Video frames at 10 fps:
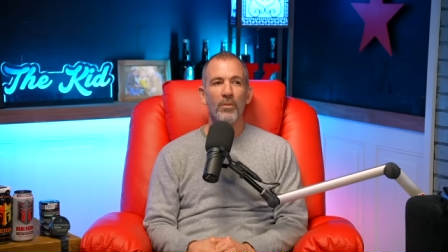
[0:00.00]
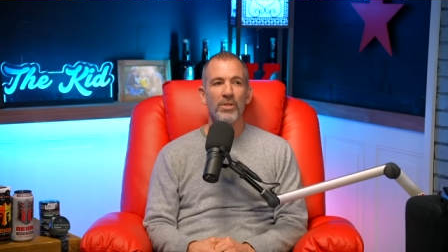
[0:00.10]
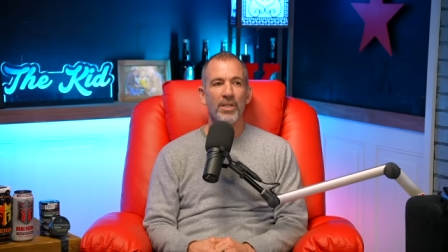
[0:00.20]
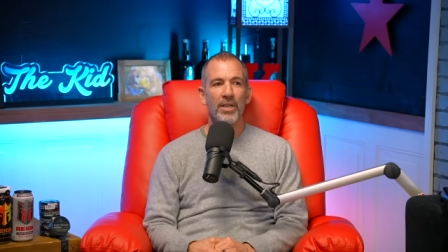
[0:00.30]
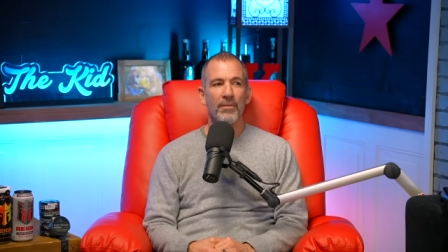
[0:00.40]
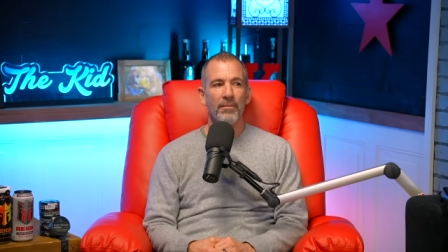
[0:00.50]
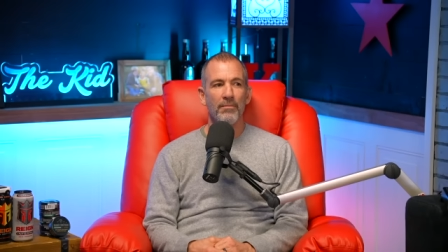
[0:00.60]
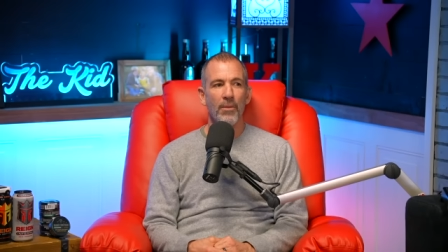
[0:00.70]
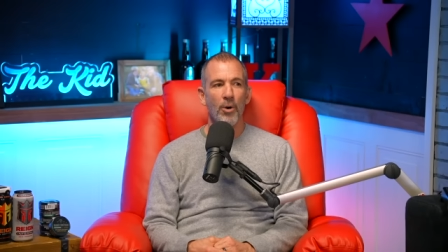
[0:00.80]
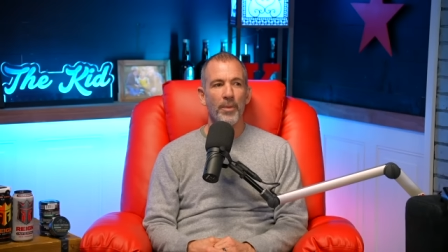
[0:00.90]
was the
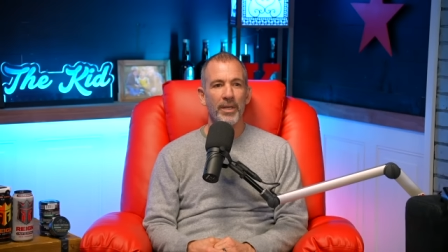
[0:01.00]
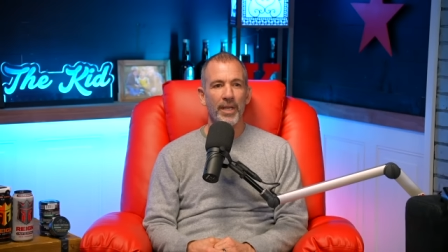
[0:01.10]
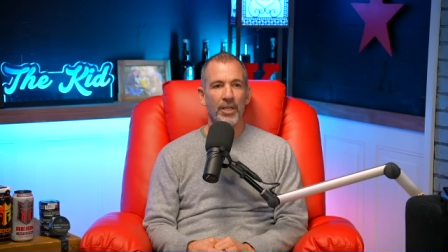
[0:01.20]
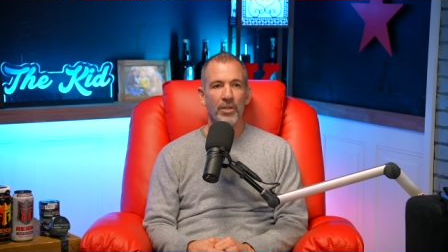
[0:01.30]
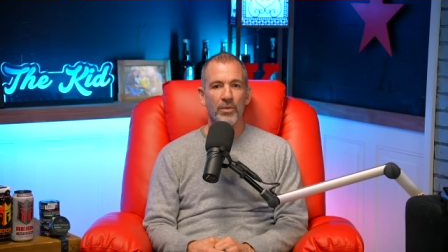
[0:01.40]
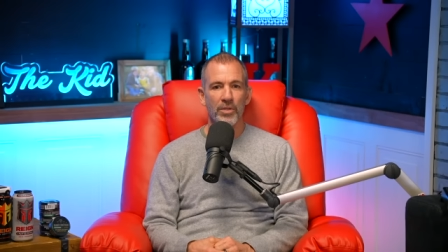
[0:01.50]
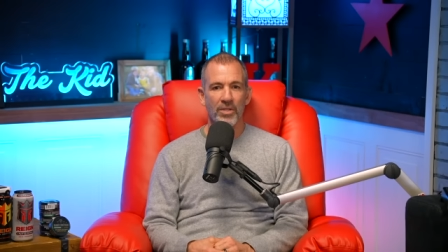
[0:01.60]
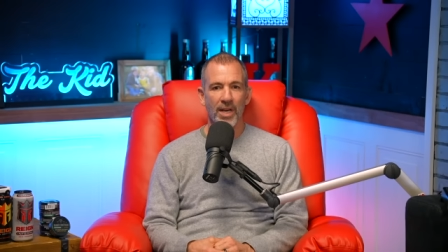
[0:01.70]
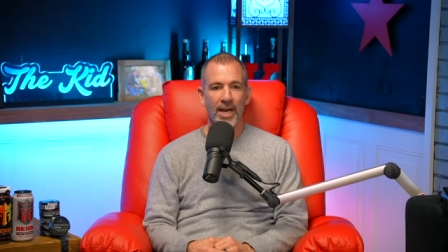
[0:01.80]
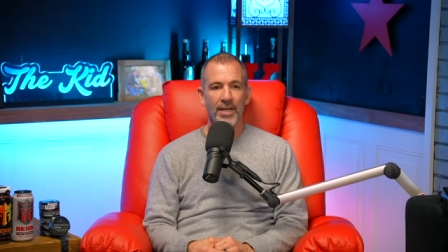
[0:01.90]
moment that you
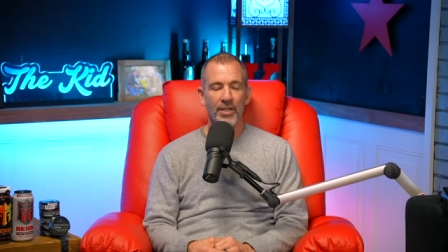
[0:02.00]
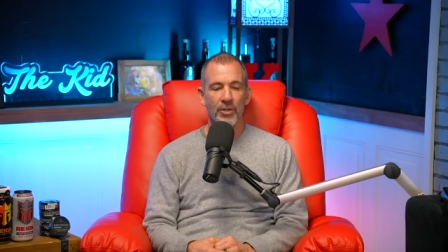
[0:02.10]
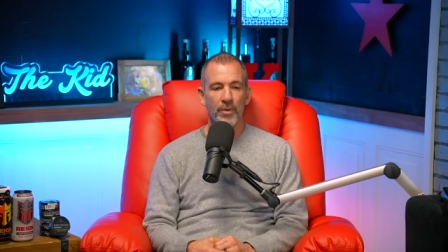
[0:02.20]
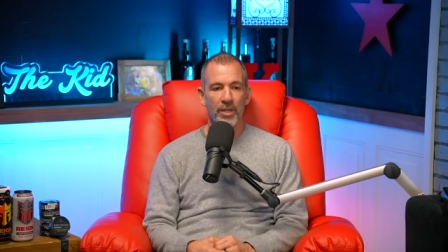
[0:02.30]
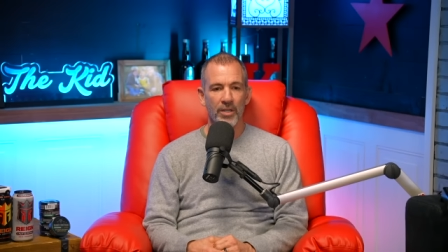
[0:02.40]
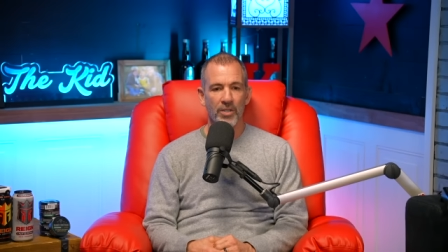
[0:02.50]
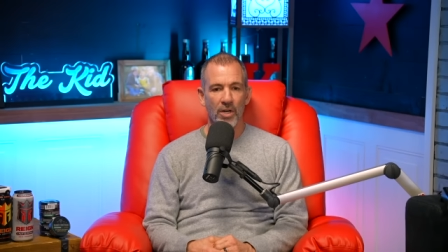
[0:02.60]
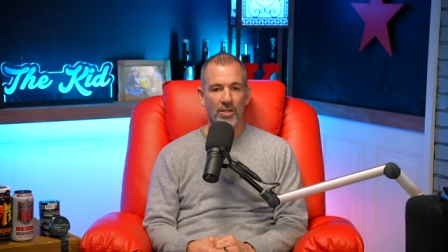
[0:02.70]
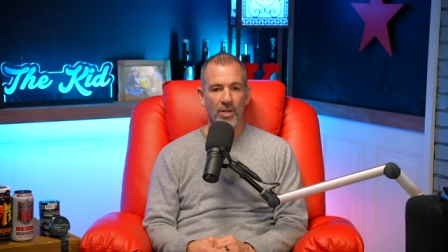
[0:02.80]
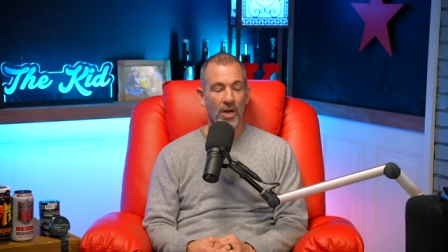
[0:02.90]
decided you were going to
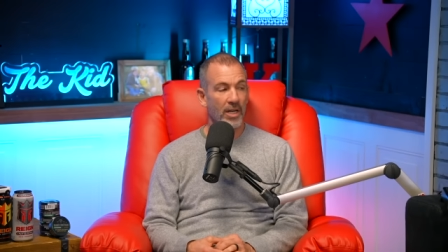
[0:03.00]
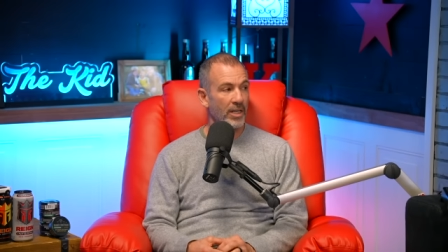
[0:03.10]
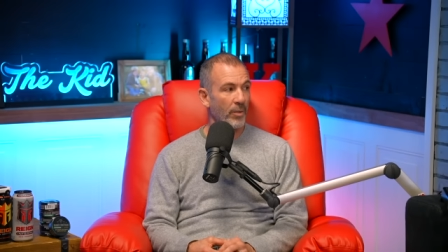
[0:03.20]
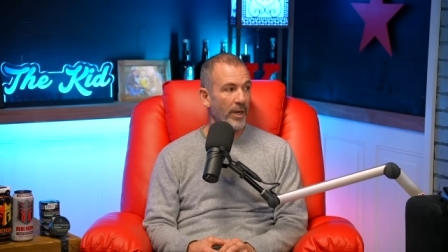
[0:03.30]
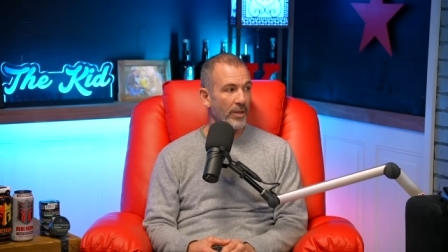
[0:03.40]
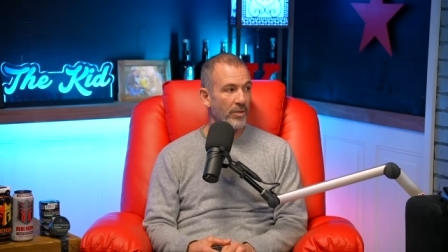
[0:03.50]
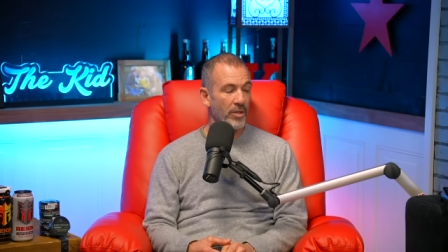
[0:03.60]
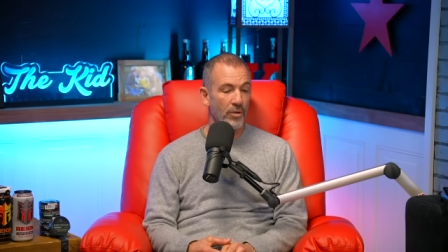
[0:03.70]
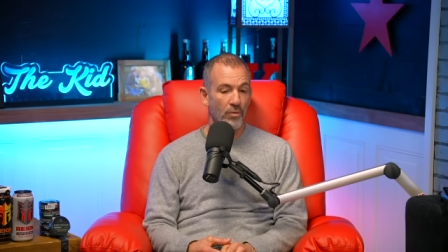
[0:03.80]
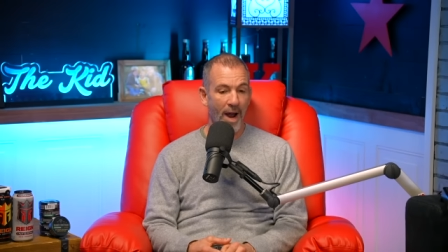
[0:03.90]
start talking the way you
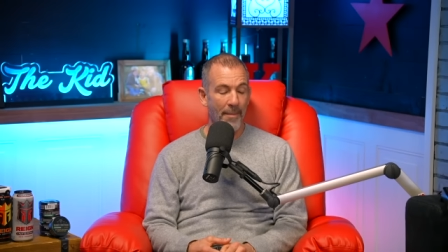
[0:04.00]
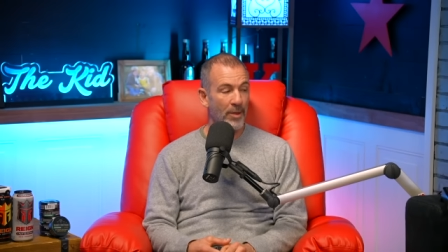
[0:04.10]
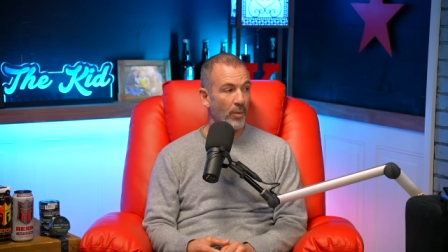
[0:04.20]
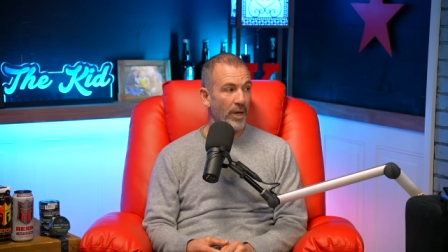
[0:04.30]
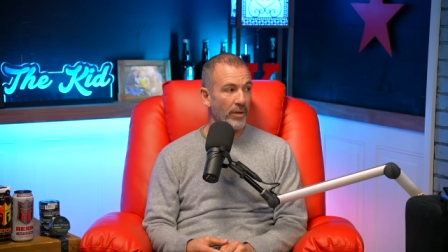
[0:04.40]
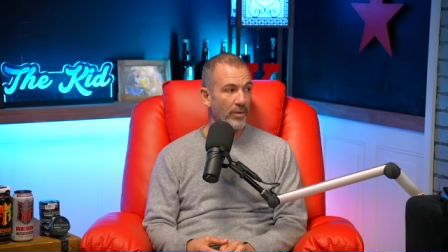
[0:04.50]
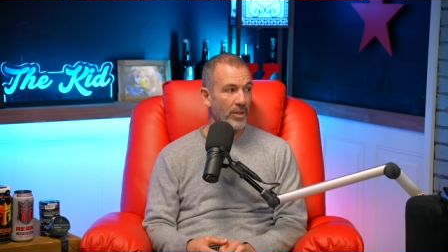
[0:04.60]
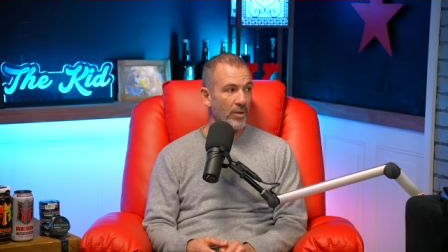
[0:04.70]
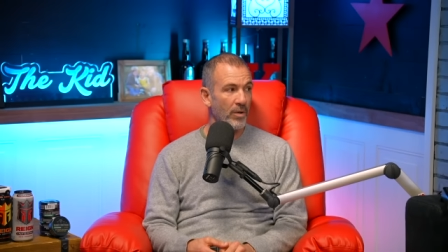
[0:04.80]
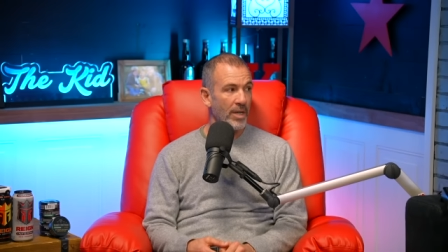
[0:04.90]
do, rapping the way you
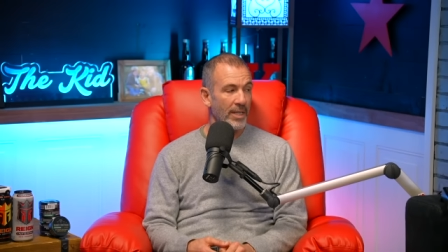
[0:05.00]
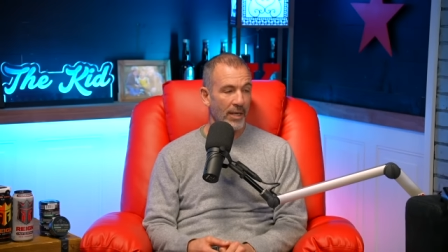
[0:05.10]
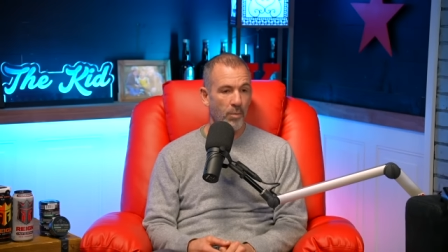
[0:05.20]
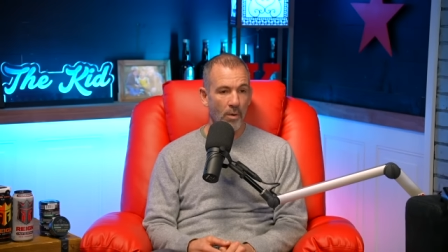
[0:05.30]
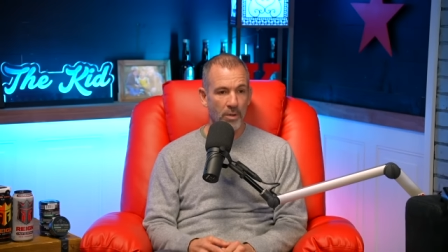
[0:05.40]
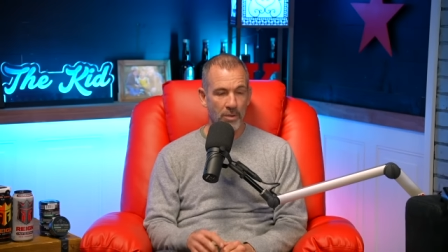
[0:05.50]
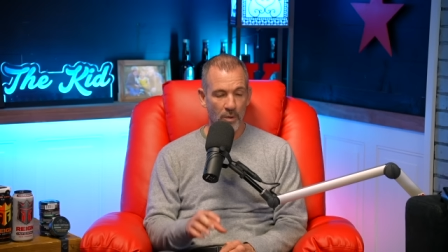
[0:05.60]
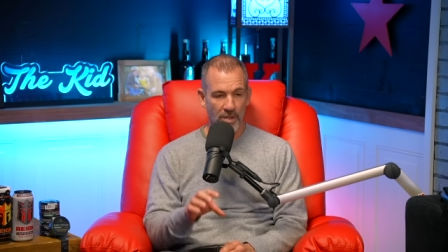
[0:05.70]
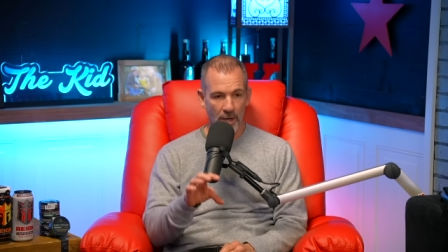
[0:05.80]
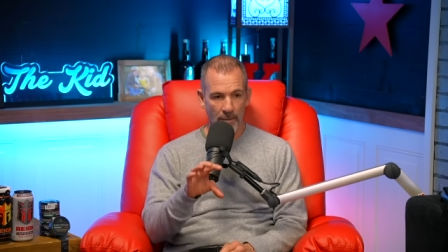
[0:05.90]
do? Like, what was
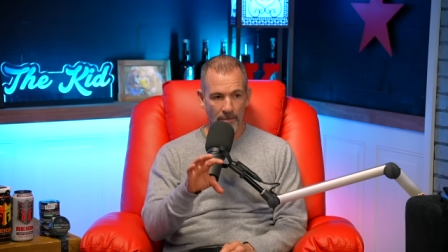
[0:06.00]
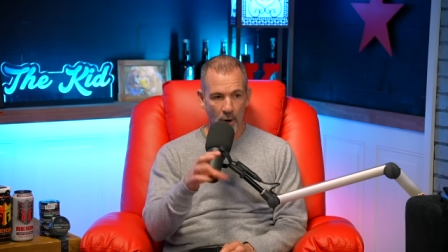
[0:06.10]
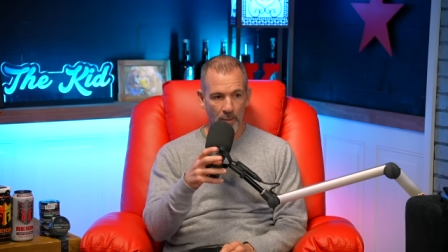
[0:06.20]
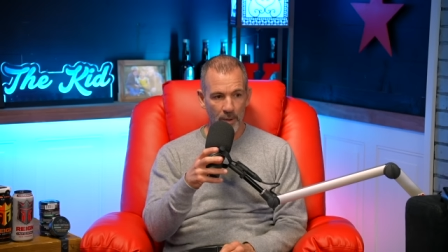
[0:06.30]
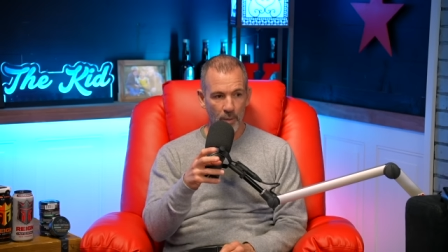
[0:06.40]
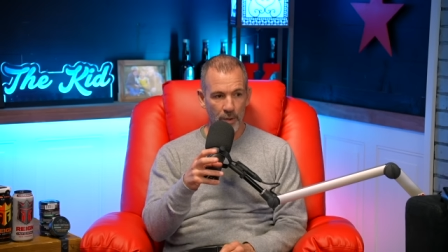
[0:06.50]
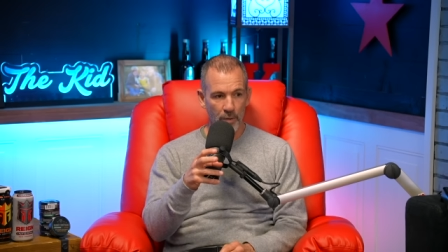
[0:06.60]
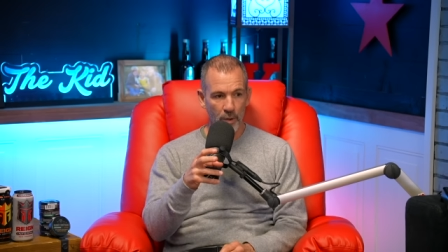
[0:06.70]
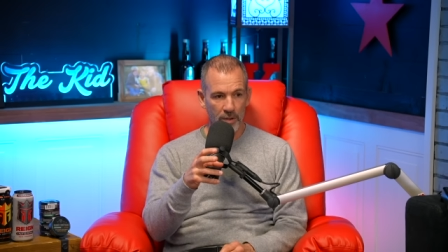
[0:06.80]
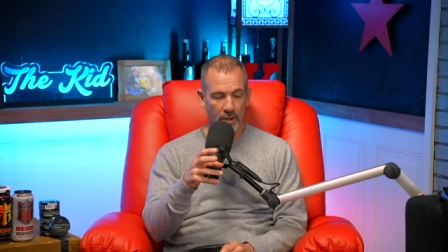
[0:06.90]
was there a moment where you
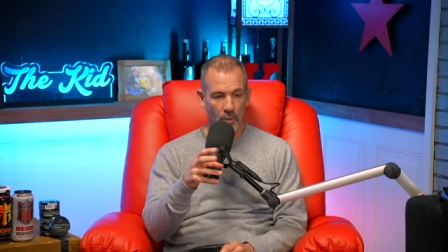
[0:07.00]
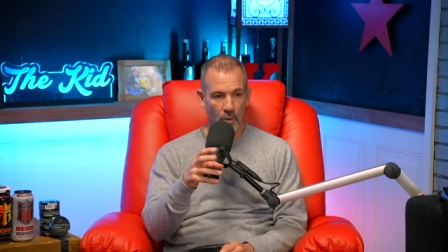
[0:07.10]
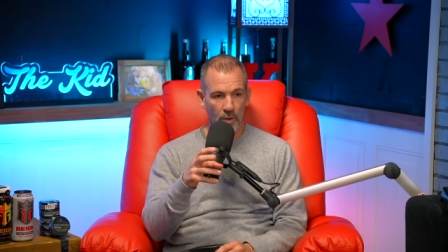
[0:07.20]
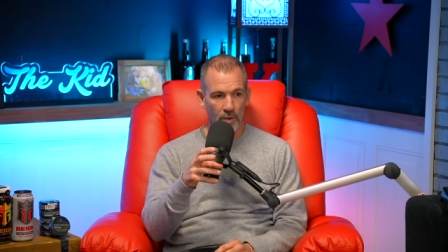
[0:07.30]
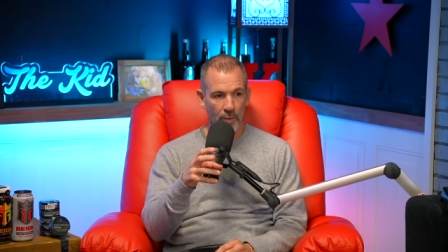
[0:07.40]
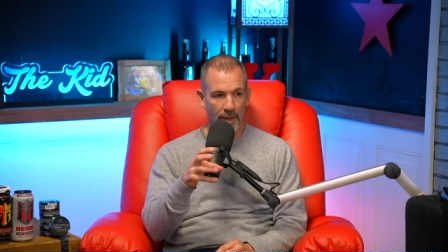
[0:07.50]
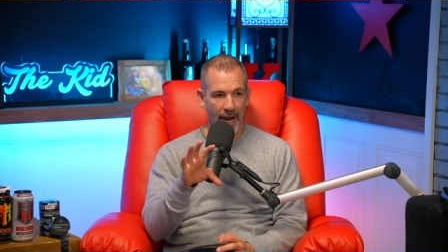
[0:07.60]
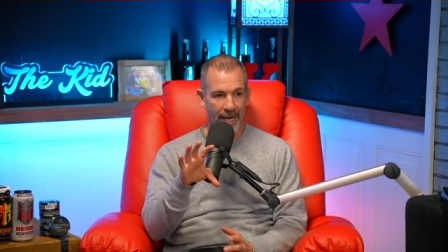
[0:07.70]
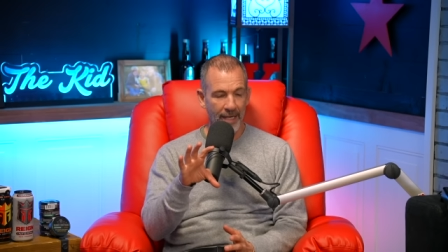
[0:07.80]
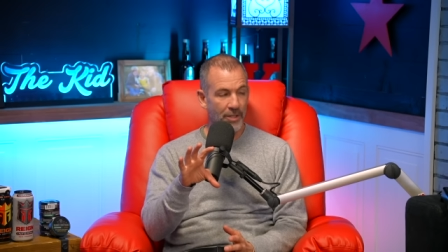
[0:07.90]
looked at the world and went,
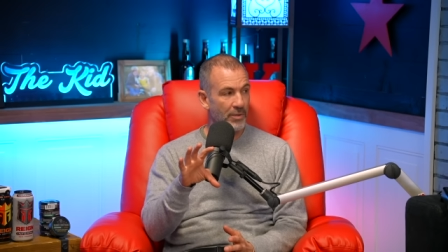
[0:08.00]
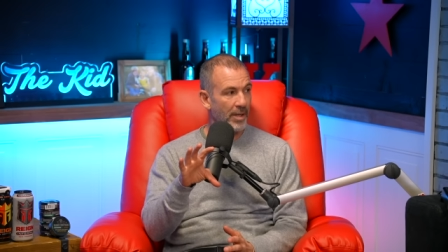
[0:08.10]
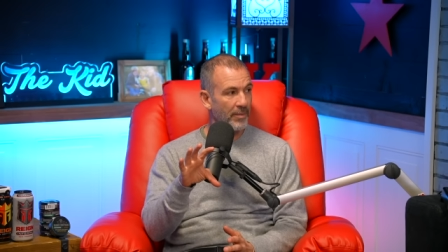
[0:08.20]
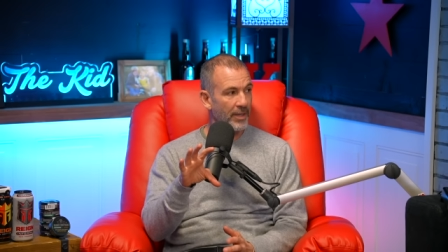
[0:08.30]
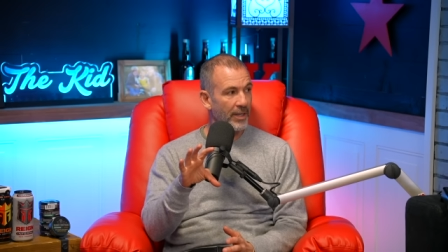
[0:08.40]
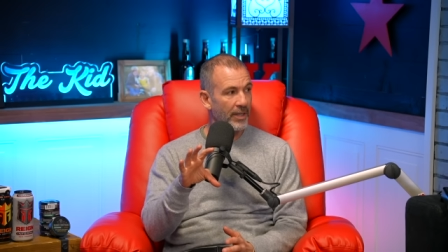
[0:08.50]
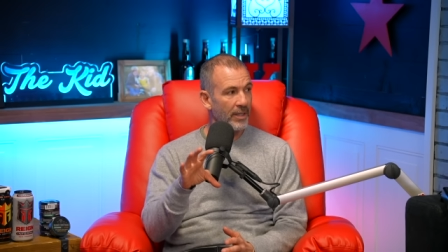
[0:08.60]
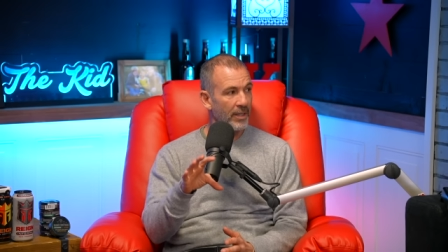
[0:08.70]
"I got to do something here"?